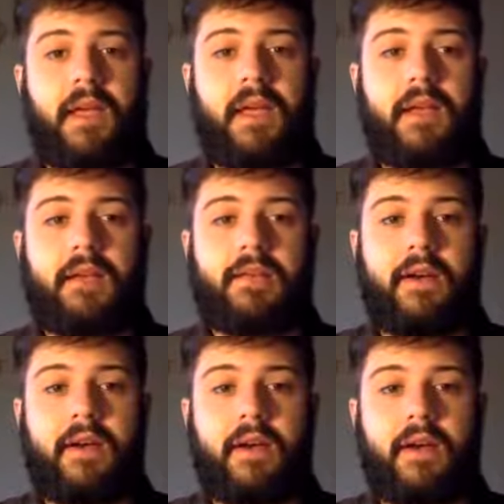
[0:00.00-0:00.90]
And
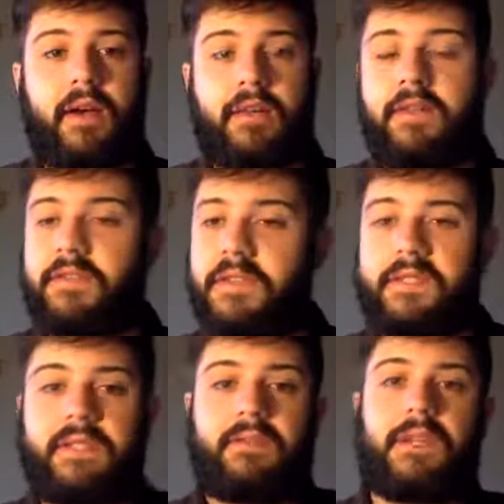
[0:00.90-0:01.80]
I lifted the
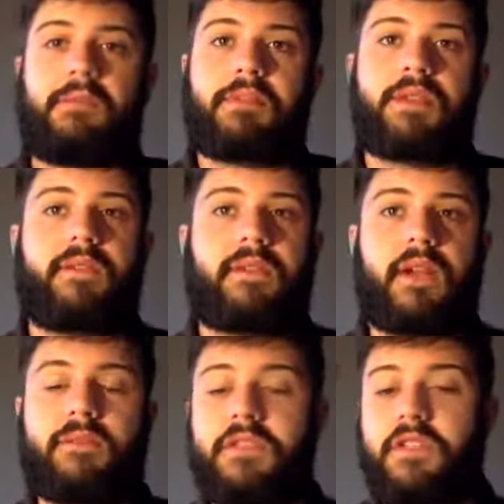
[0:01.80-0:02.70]
TV up and dropped it
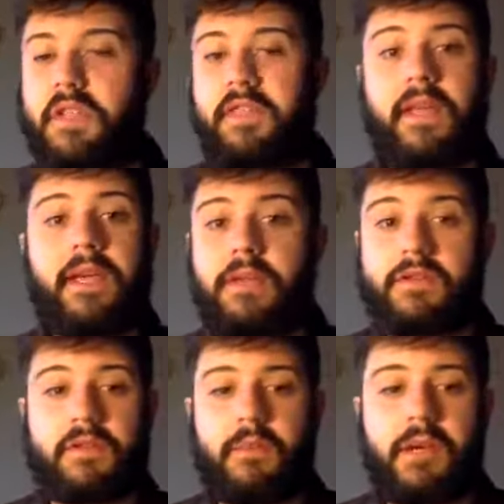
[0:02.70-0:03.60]
off, and she said, "Thank you
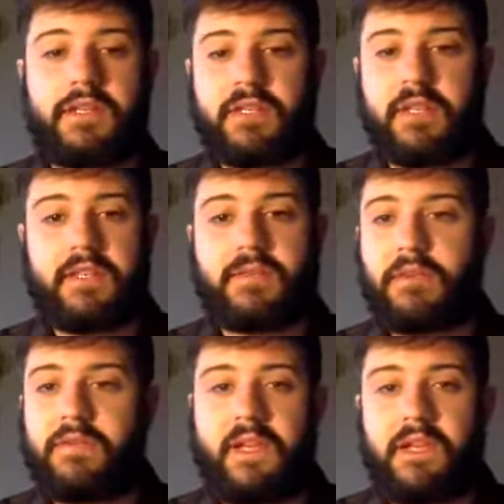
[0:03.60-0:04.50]
so much. Like, this would
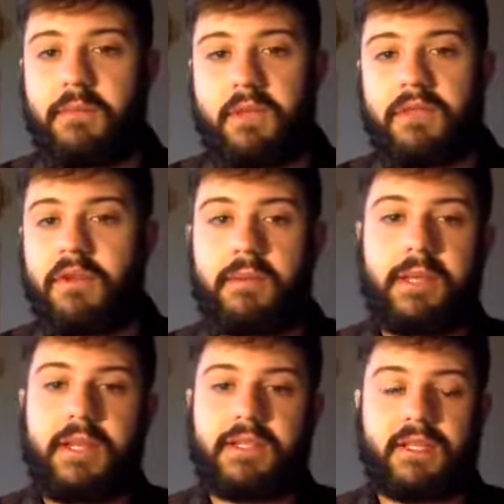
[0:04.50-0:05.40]
have taken me 30
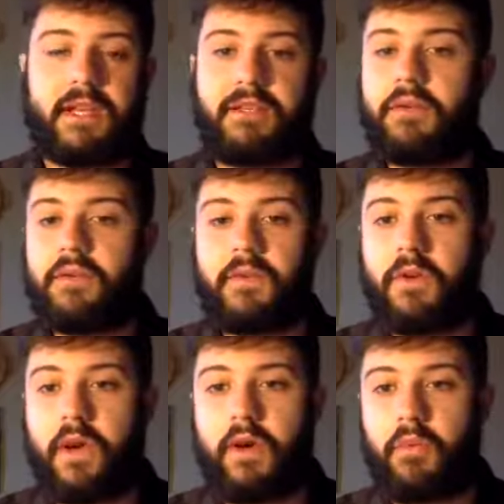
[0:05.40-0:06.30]
minutes. Like, I don't even
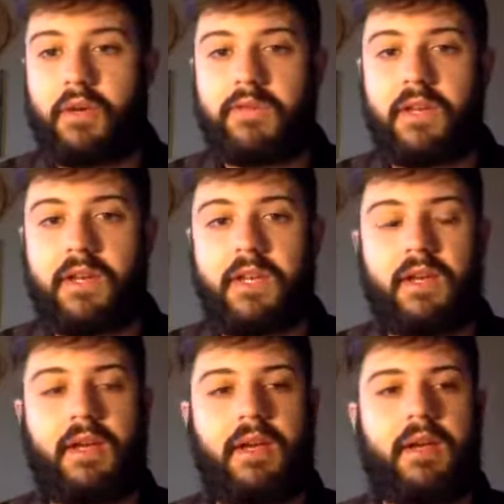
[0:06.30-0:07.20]
know how I would have done it."
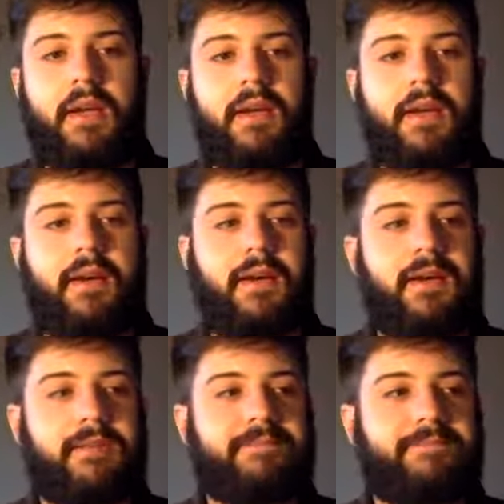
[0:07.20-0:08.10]

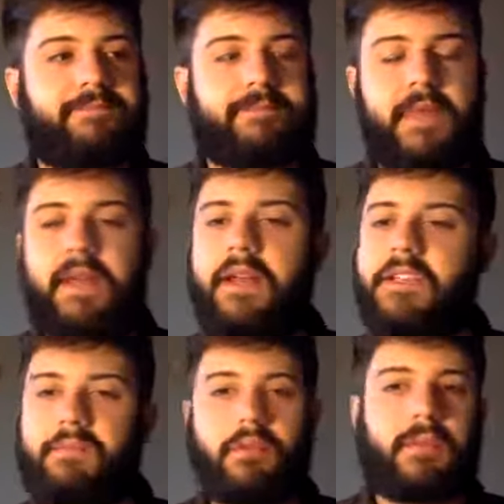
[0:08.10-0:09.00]
And then I
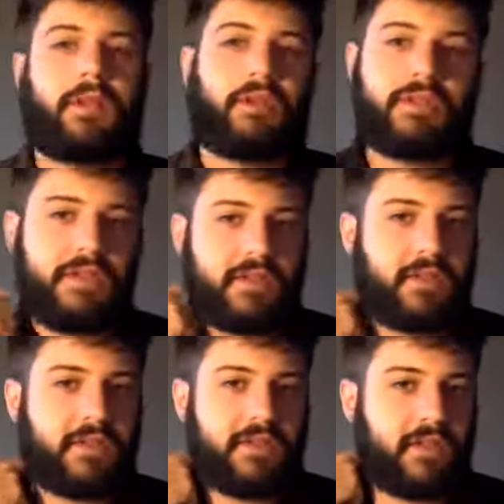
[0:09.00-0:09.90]
just pulled my groceries
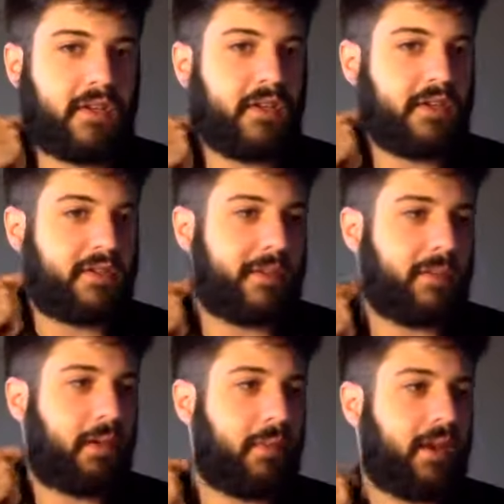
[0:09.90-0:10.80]
over to my
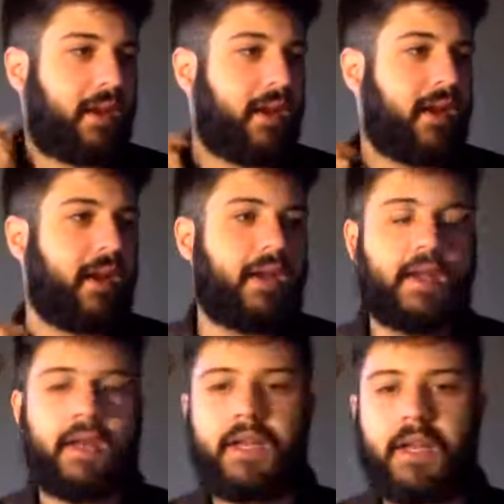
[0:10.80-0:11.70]
apartment,
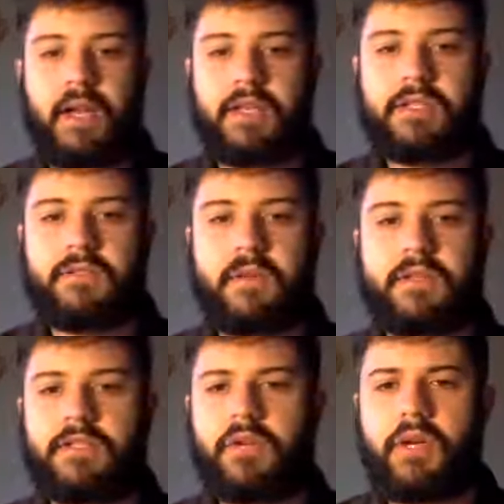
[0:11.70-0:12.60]
and I just felt
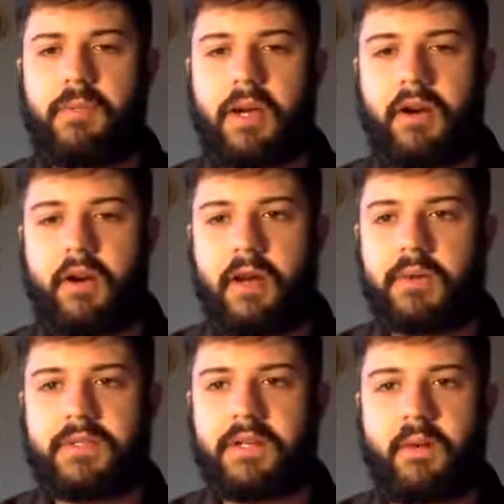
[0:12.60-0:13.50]
the joy in my heart. I
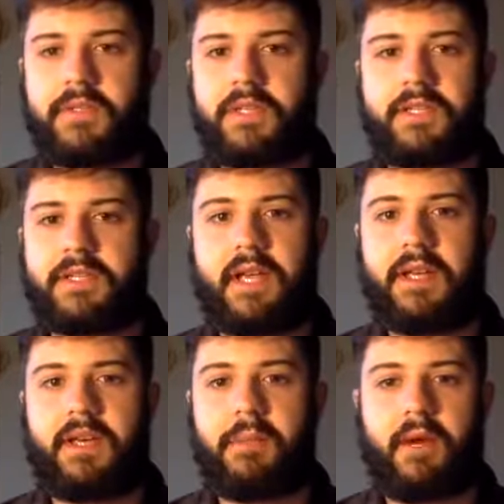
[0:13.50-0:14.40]
was
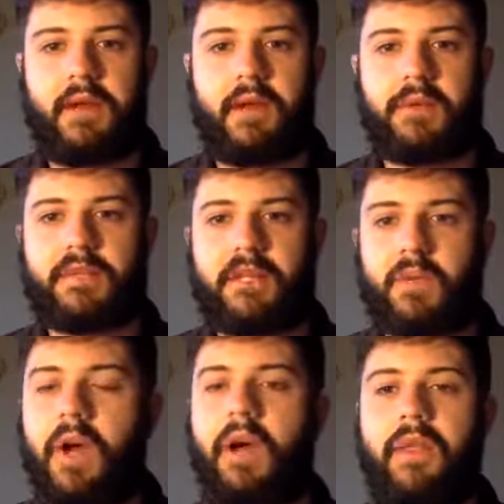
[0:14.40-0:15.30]
excited about it. I was like,
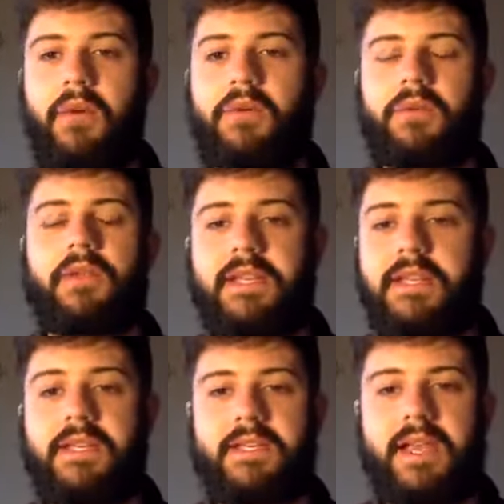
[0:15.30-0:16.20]
wow, that was really
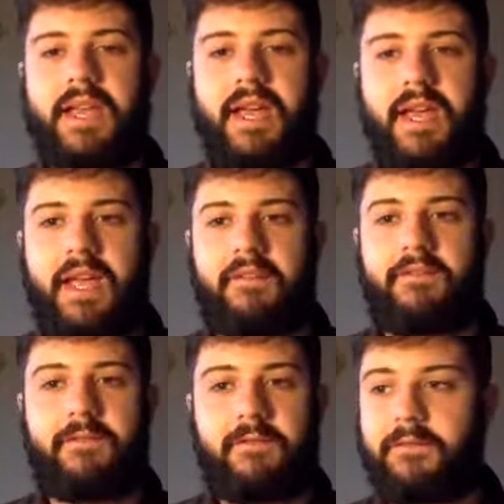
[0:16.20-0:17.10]
easy and
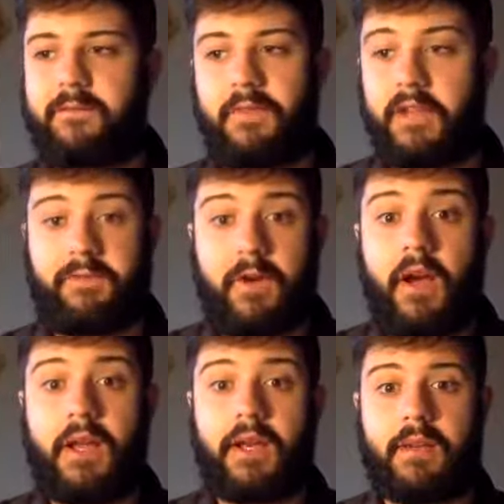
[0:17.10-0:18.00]
like
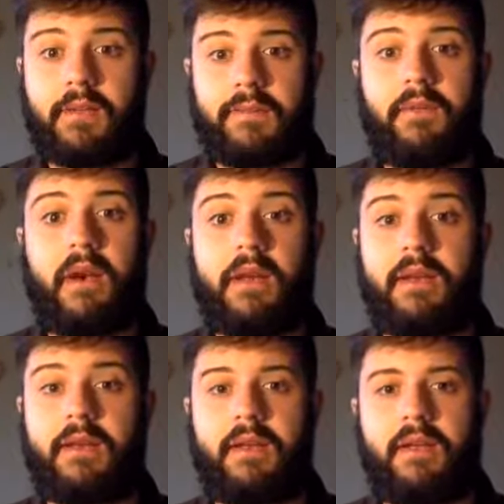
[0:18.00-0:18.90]
fun. It was
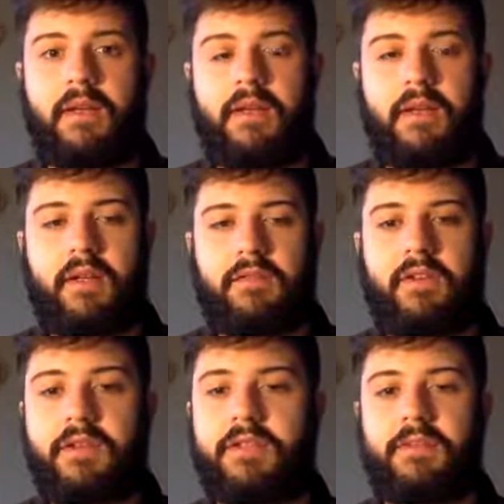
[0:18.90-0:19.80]
fun
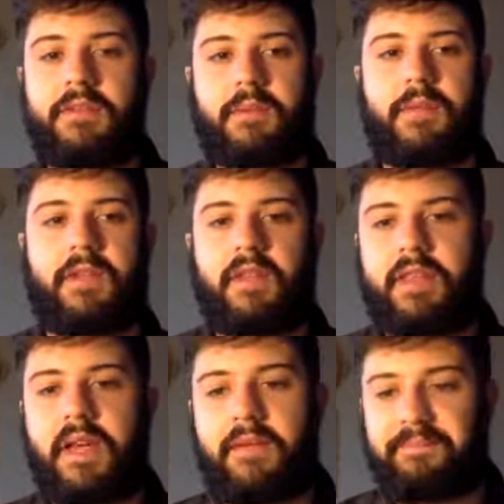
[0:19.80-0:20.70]
to do something like
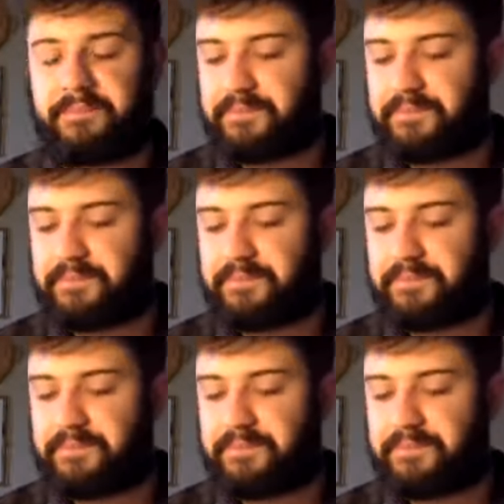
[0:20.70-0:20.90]
that.